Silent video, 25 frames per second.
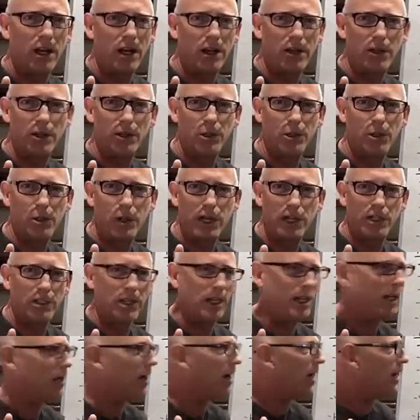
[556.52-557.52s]
are you
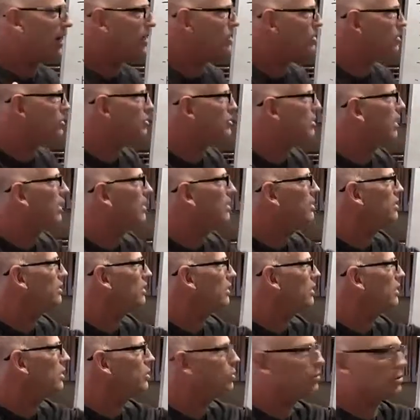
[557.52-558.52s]
crazy? I just
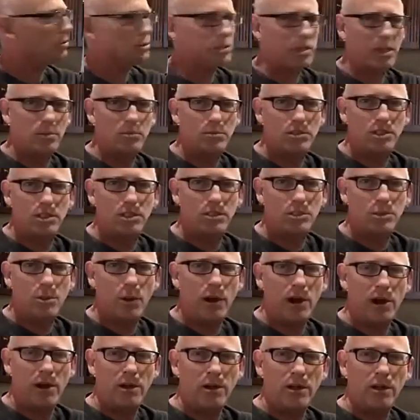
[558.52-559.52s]
said E equals mc
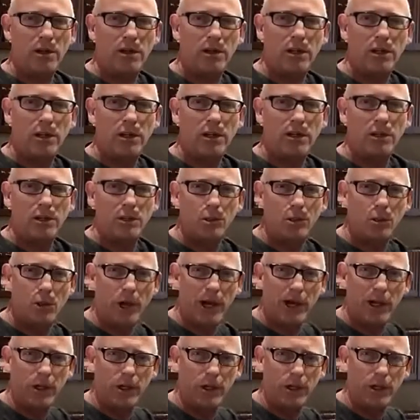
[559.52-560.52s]
squared.
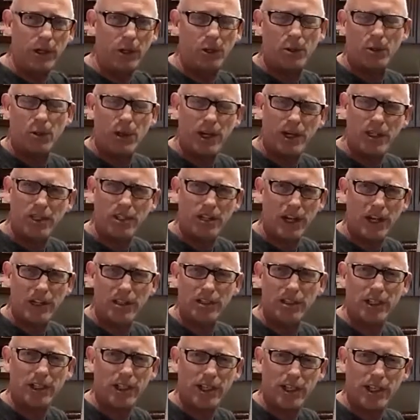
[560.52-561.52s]
Why are you
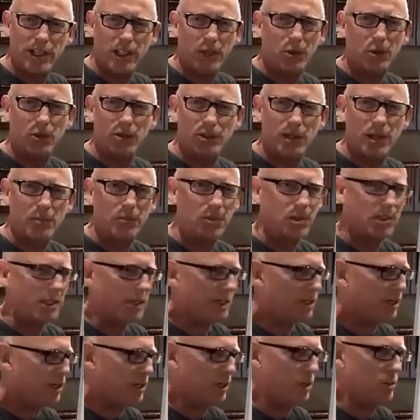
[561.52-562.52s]
criticizing E equals
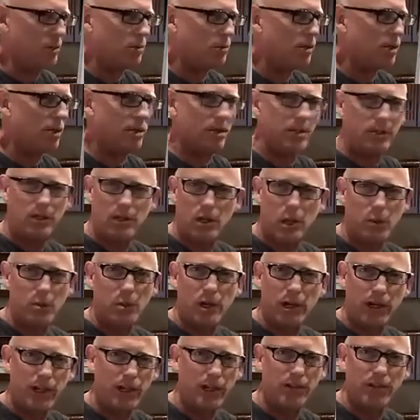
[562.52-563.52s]
mc cubed?
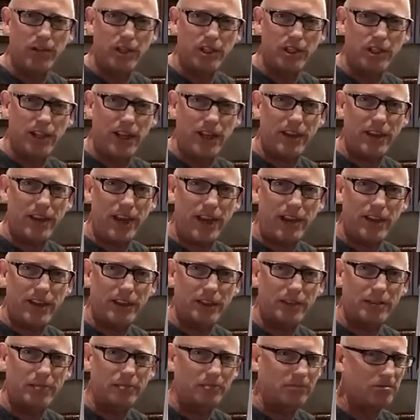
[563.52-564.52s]
Nobody even said
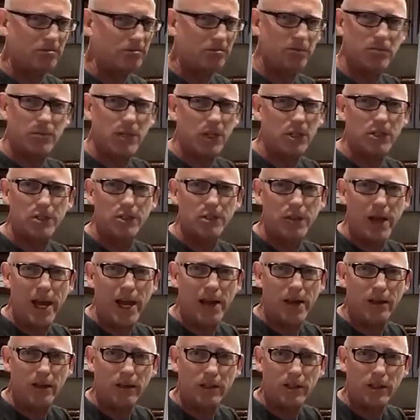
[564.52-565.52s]
that. Doesn't
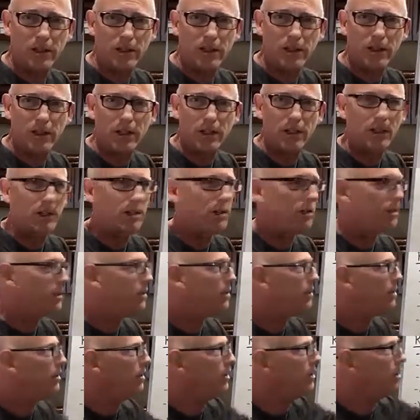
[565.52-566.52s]
matter.
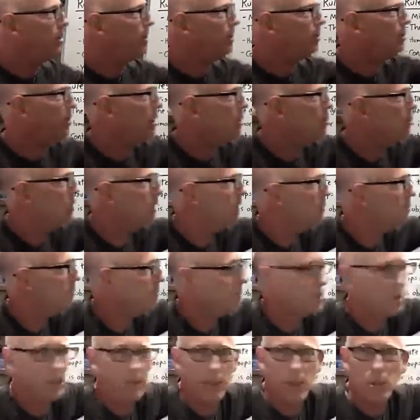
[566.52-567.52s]
You owned
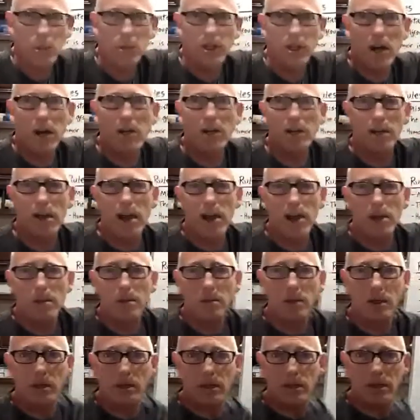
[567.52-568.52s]
him. You dunked on
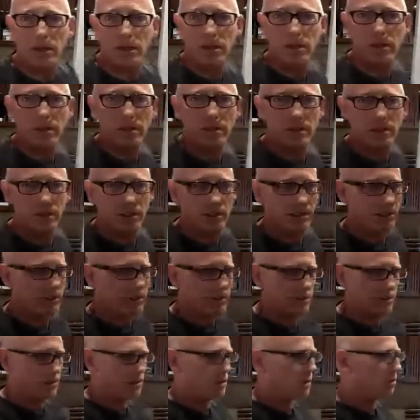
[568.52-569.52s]
him.
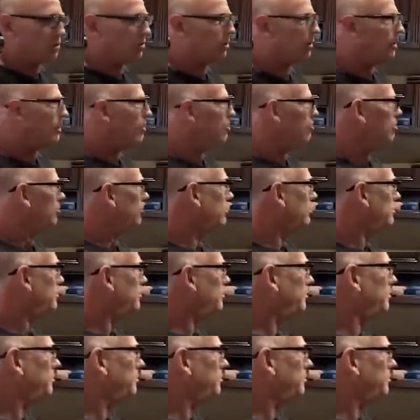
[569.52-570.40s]
Totally owned.